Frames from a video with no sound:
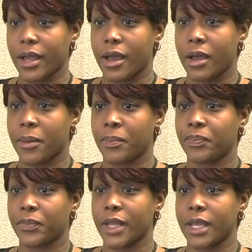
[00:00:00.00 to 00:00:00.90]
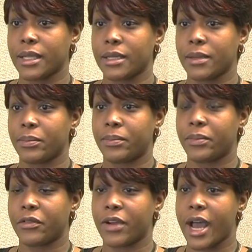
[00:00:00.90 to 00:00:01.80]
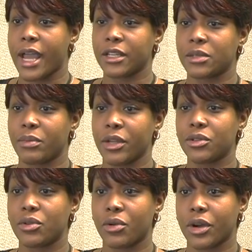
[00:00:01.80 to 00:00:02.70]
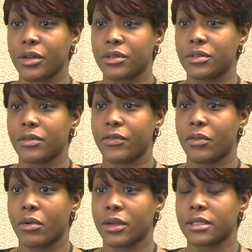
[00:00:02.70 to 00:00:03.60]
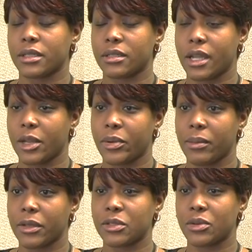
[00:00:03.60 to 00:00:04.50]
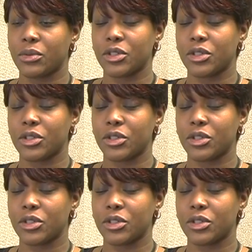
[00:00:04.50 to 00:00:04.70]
Um, it provides mentors for Cincinnati public school